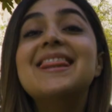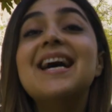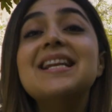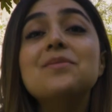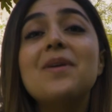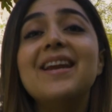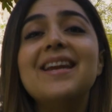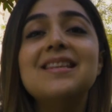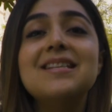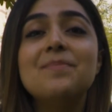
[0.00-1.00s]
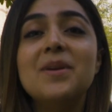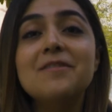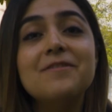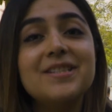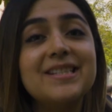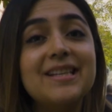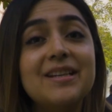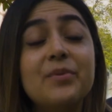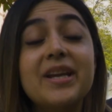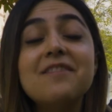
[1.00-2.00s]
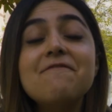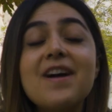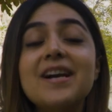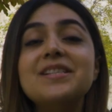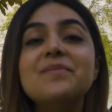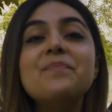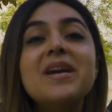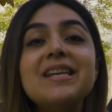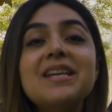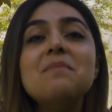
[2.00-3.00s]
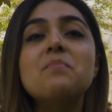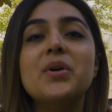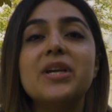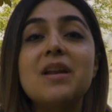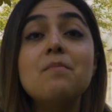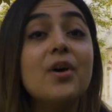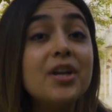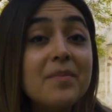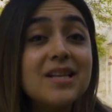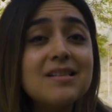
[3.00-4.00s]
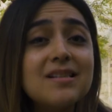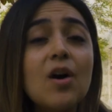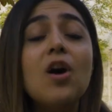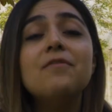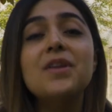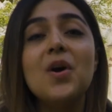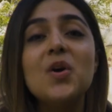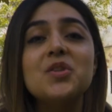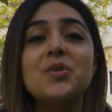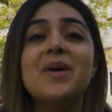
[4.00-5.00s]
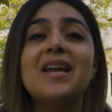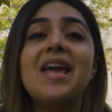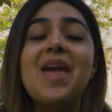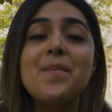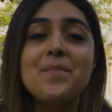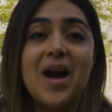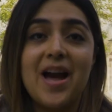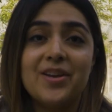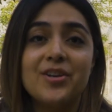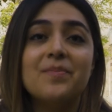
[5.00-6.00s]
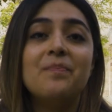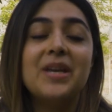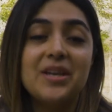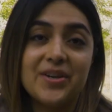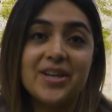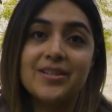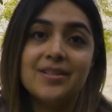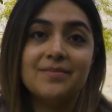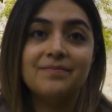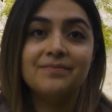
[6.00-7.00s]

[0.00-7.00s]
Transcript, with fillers: That is why in this beautiful city we can find many important monuments of the Ottoman Empire period.